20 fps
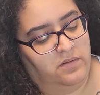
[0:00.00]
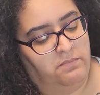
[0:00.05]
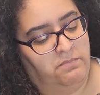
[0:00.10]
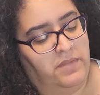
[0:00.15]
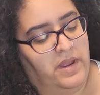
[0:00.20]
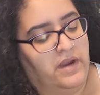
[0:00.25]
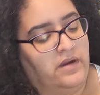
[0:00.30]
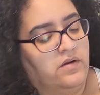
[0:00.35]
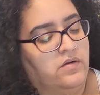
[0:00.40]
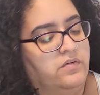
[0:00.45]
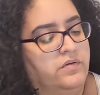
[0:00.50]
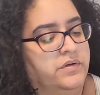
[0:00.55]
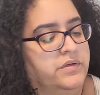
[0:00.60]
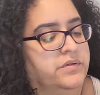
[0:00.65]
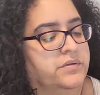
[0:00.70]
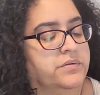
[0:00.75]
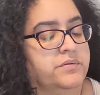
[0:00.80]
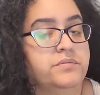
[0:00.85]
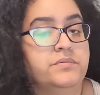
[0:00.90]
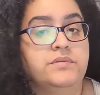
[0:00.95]

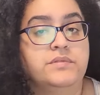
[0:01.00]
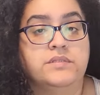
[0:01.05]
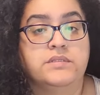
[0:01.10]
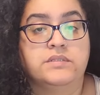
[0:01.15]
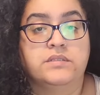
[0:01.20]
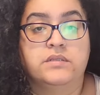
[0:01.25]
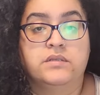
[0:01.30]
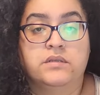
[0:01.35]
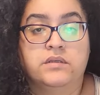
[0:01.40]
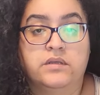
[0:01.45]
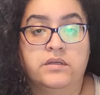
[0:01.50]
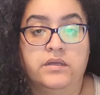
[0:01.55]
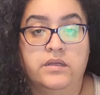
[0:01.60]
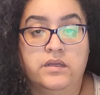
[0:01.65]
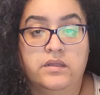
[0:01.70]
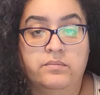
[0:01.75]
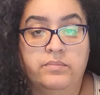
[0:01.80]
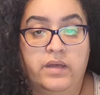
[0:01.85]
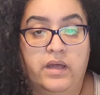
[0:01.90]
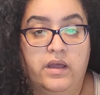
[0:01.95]
macaroons
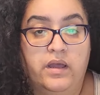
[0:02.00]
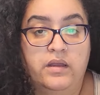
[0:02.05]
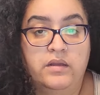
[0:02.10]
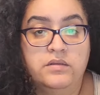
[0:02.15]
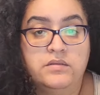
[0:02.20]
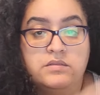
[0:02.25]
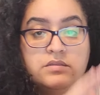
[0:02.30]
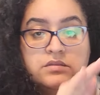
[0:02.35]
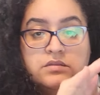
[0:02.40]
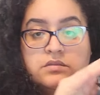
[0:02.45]
in a box